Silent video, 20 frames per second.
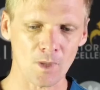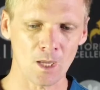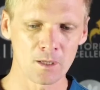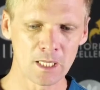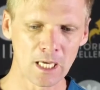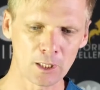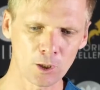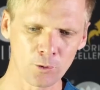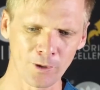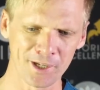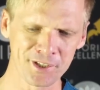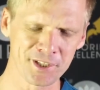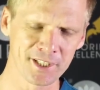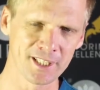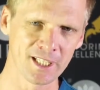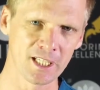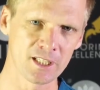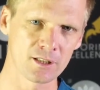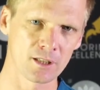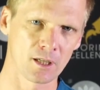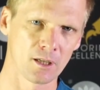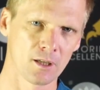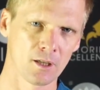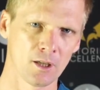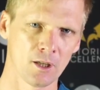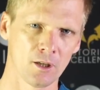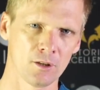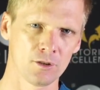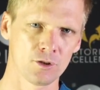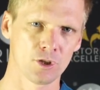Now the question is,
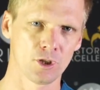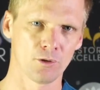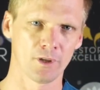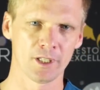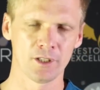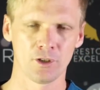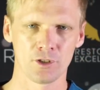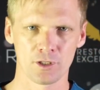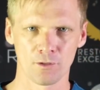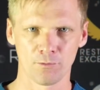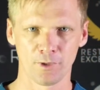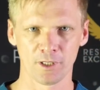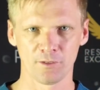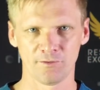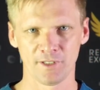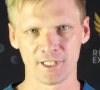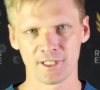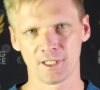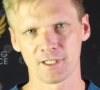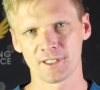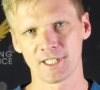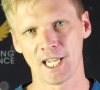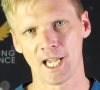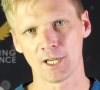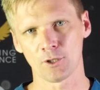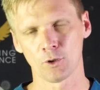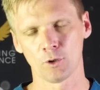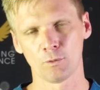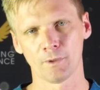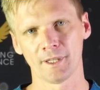do I use it with
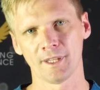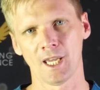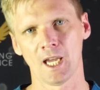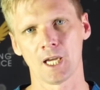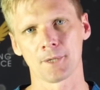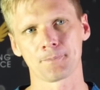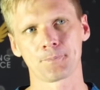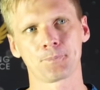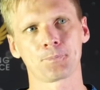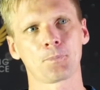Viscostat or without?